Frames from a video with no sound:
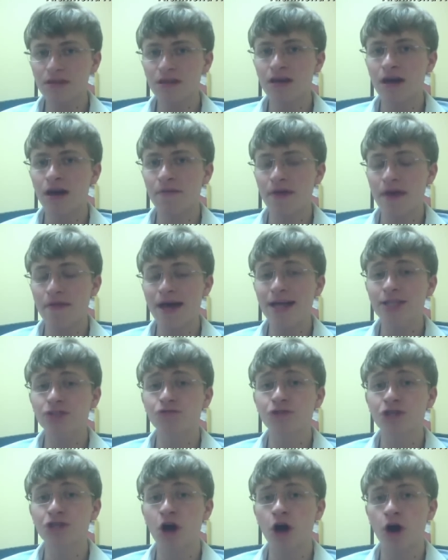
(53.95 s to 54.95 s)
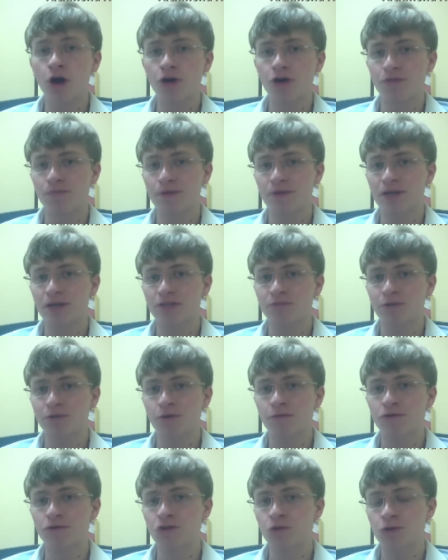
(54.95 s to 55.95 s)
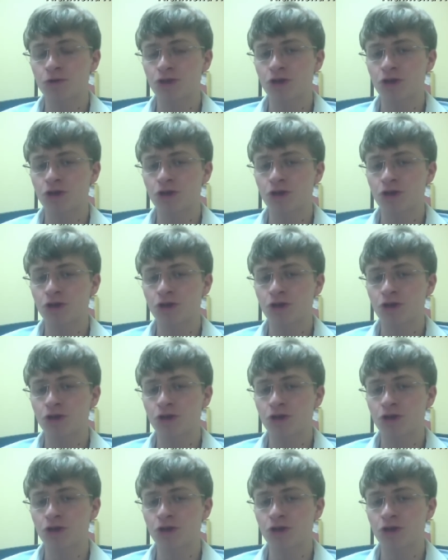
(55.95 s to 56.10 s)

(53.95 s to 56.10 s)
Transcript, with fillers: Um, and that's really hard, because when you have short